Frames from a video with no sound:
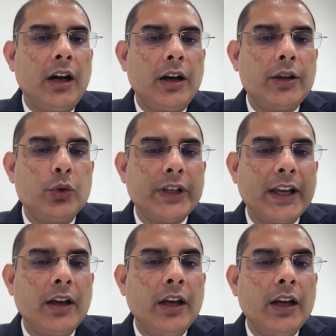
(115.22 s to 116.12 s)

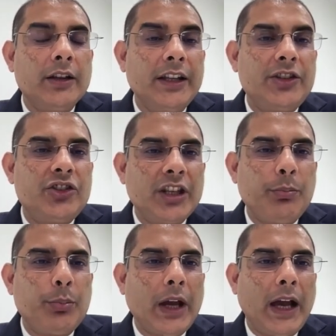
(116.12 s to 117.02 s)
using the
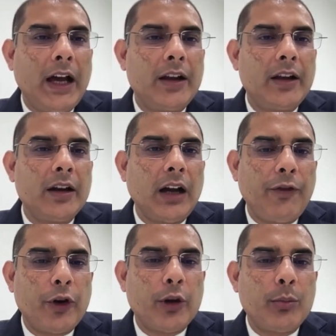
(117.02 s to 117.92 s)
cheap and
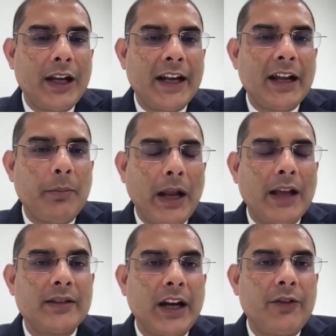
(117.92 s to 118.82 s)
affordable data
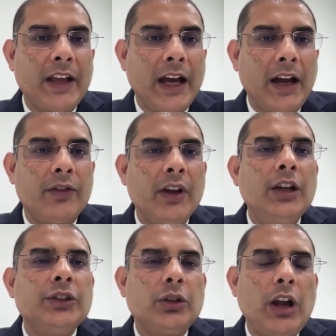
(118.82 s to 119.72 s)
plans that we have.
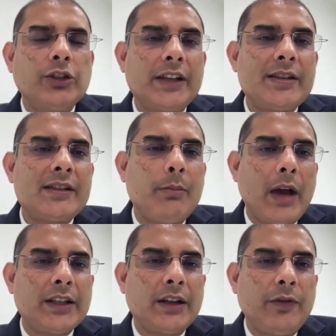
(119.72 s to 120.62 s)
So now just
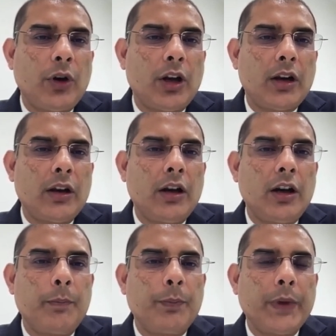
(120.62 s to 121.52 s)
imagine for
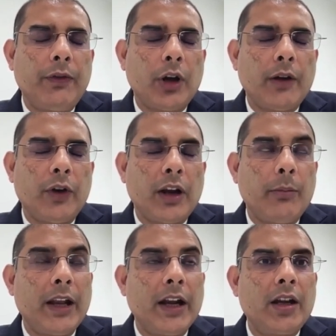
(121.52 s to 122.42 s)
a
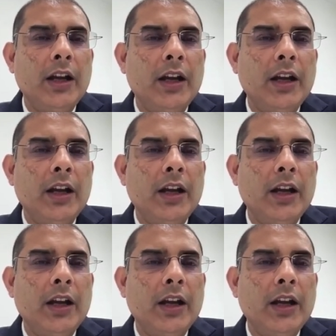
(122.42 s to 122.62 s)
minute